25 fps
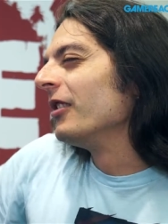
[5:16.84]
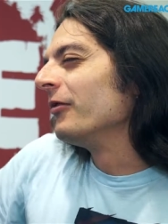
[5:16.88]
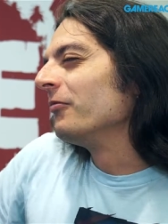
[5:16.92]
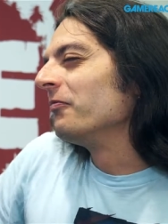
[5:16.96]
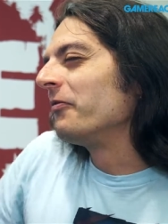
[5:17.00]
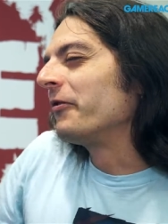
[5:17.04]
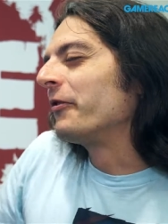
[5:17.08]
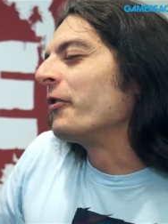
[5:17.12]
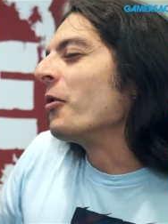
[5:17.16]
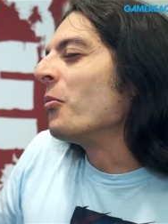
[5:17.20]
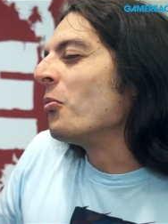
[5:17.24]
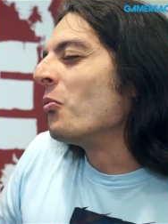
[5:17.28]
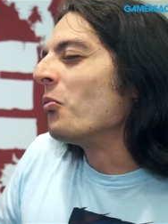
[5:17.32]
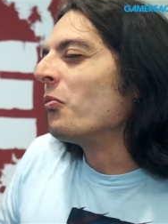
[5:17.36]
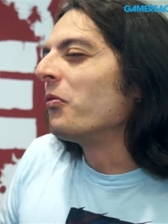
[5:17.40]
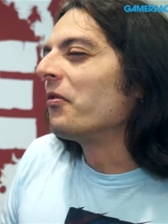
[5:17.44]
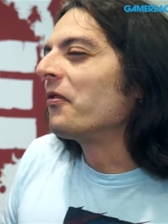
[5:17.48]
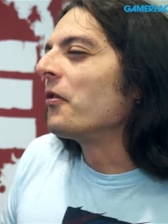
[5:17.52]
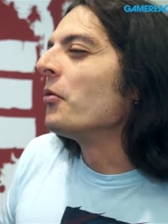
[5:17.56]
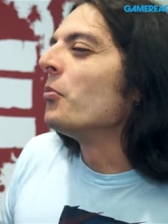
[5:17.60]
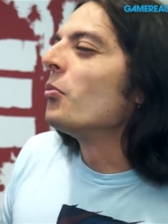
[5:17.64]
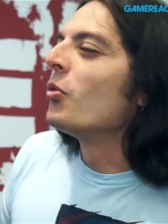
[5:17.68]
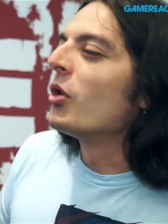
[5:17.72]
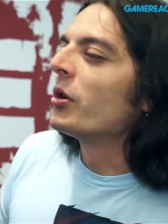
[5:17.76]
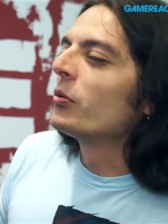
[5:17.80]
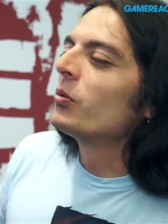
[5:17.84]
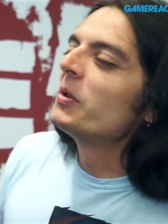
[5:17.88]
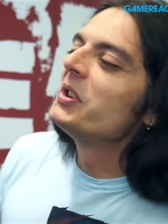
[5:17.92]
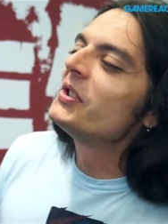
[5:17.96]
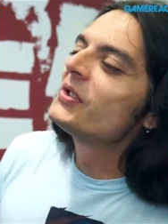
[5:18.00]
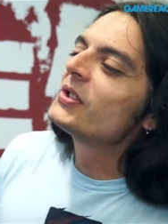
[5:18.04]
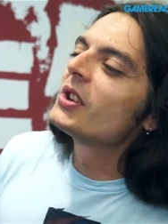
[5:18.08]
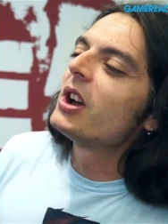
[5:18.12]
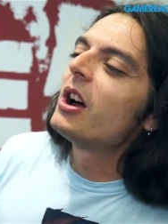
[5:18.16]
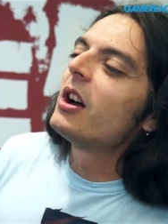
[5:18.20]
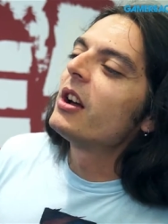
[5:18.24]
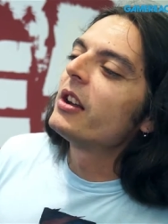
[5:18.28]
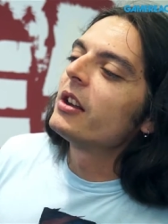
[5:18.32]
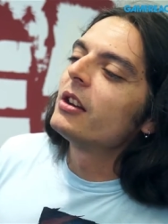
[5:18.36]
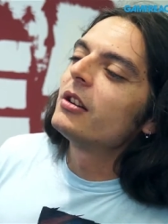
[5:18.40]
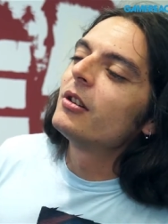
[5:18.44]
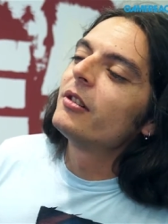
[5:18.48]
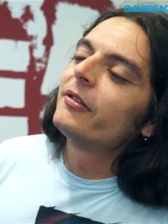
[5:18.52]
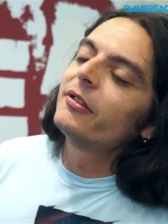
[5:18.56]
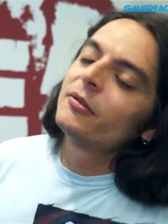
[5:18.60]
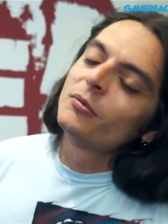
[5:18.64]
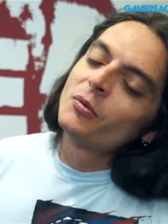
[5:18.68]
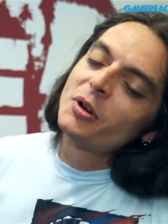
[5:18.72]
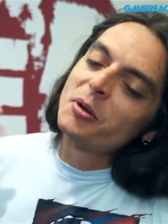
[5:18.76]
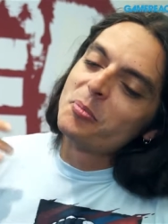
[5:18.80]
from from what we saw, you know,
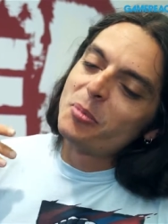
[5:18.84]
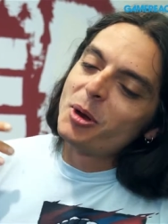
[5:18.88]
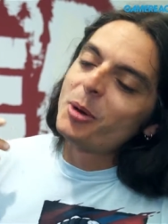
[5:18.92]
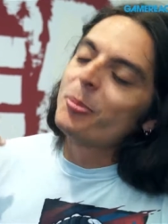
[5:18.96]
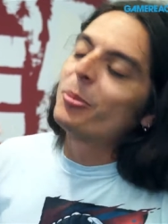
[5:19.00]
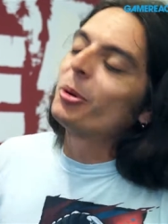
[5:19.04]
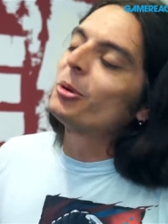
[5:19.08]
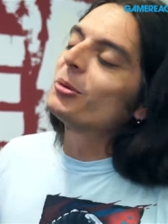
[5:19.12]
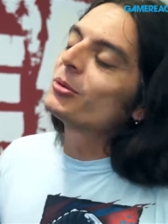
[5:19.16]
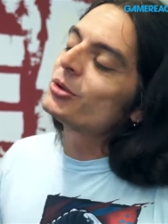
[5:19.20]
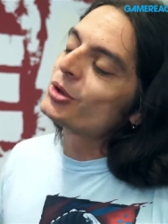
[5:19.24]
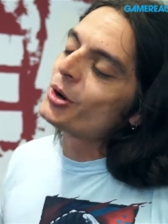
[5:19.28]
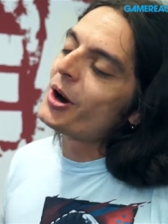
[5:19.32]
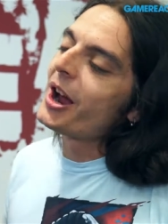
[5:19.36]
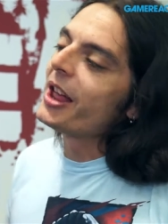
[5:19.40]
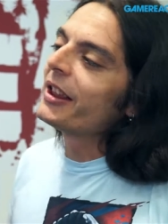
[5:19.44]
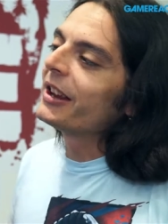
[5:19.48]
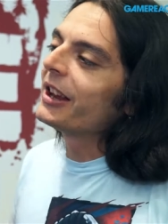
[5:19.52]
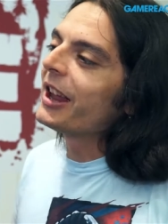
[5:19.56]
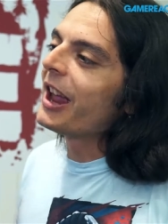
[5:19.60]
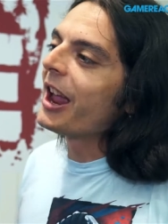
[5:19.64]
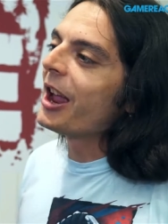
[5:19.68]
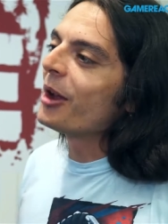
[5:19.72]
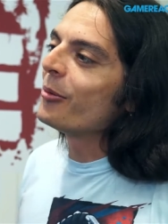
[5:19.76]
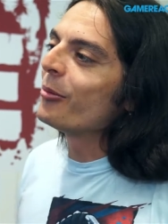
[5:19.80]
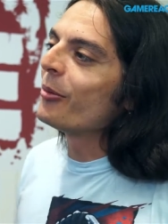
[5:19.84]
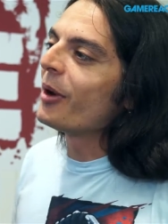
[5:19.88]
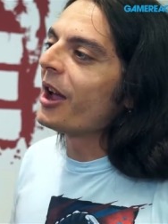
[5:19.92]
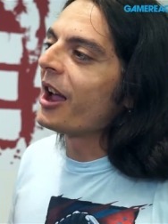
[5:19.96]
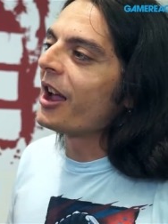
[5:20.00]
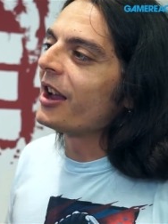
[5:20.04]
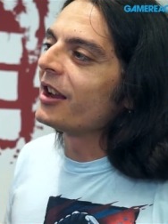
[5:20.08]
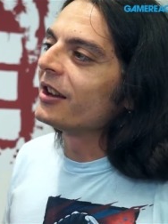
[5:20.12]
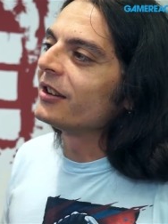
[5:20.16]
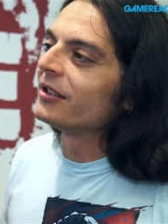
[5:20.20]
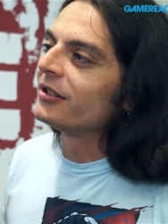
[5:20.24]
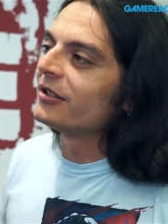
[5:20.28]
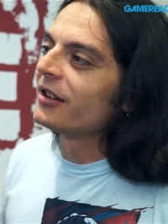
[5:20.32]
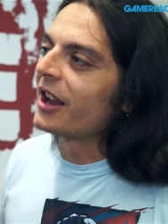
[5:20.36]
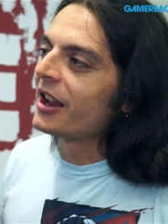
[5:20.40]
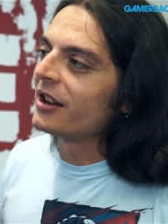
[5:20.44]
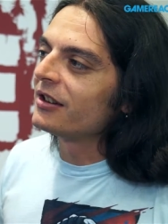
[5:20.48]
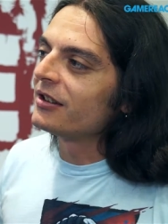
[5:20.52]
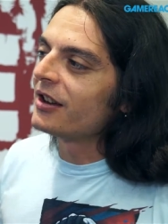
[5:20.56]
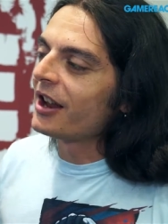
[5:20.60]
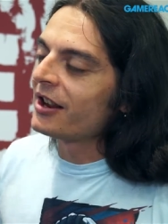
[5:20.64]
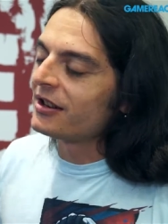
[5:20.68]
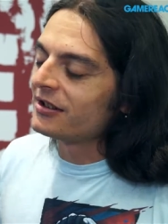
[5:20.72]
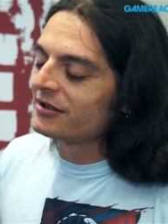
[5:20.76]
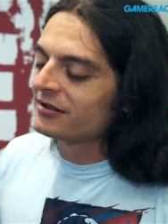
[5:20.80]
when people try the game and,
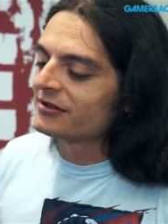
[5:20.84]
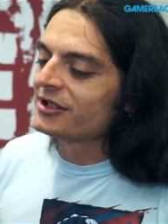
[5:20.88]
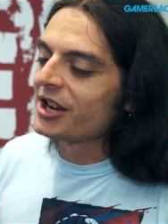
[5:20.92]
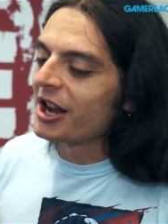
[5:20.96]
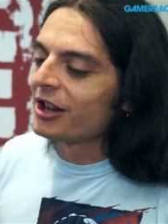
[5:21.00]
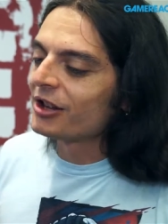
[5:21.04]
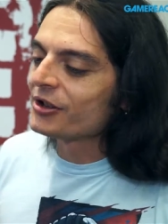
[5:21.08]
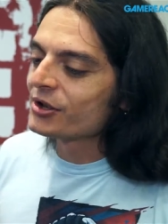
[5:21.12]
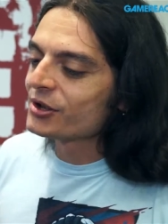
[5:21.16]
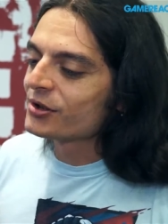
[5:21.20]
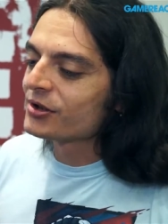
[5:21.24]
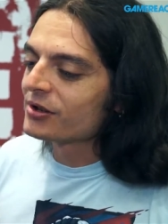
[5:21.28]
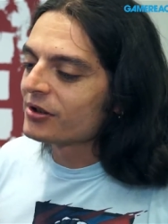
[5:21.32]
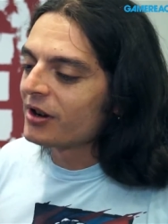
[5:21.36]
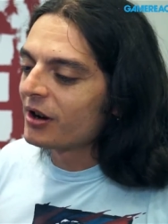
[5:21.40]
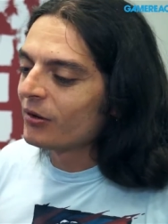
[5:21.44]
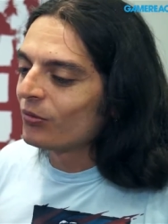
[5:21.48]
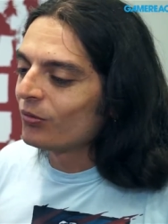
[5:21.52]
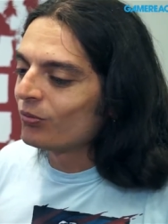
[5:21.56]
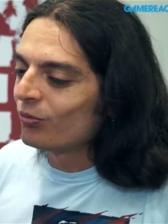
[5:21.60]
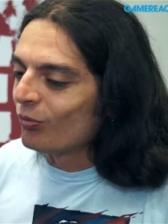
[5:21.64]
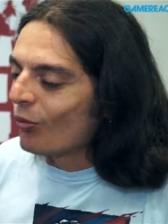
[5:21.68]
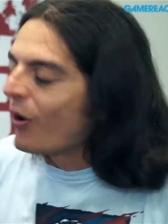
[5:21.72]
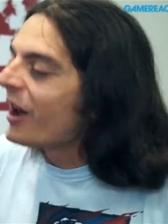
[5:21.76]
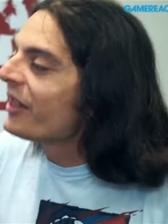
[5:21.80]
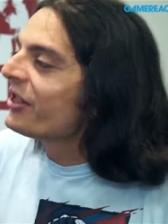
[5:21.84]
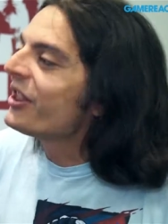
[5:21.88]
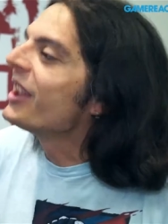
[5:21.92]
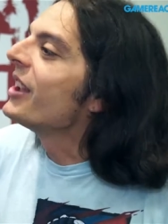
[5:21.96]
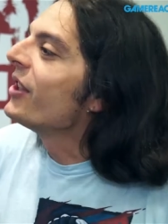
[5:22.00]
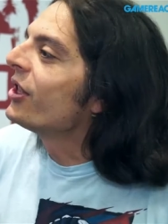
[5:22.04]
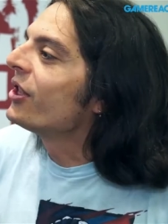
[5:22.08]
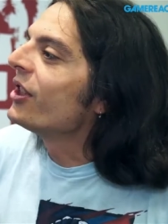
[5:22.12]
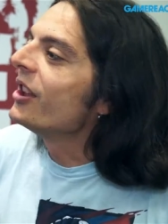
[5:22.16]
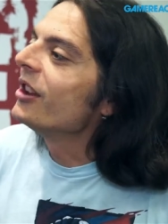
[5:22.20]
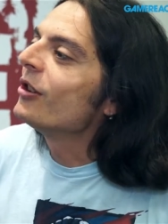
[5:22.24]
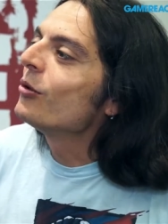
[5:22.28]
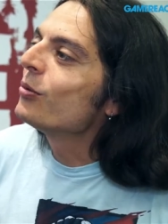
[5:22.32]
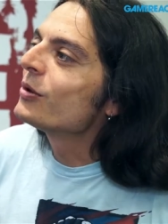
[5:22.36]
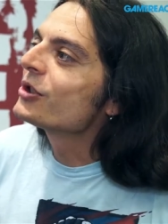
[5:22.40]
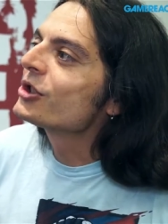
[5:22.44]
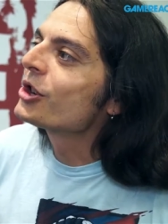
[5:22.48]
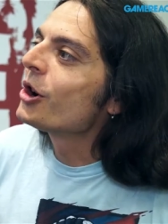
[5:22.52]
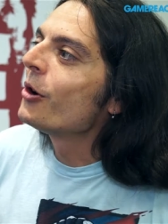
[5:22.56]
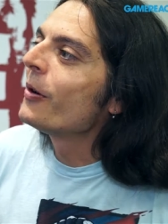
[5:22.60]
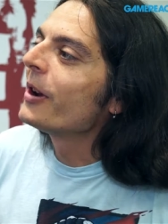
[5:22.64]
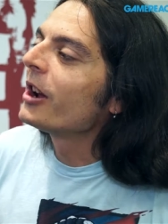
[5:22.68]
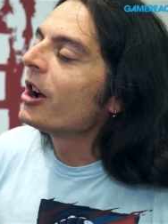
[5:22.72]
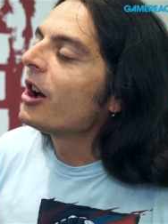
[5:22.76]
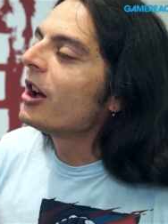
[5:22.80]
and, and tell us what they think was
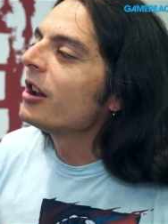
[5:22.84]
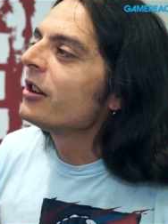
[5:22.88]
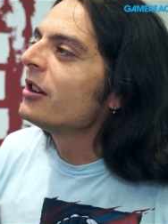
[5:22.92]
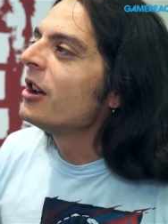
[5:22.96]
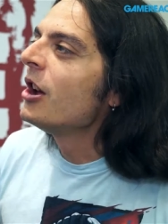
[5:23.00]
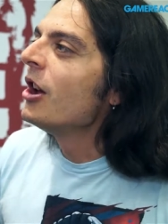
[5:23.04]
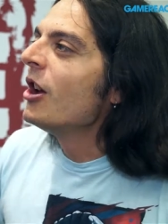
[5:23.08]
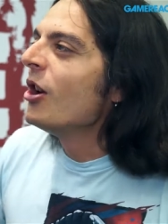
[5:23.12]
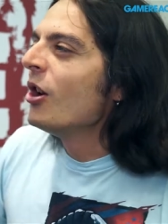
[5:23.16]
going on,